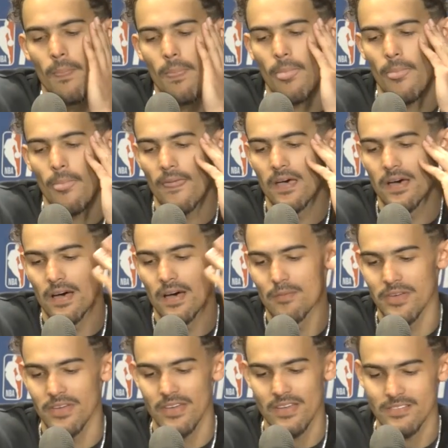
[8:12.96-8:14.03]
I
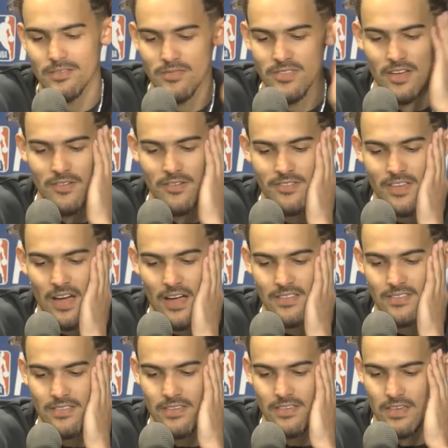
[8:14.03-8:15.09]
mean, he had some tough shots.
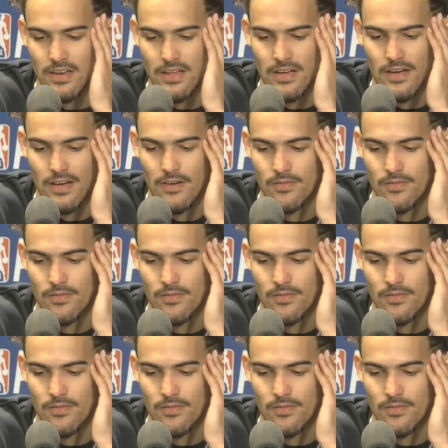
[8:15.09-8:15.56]
He had a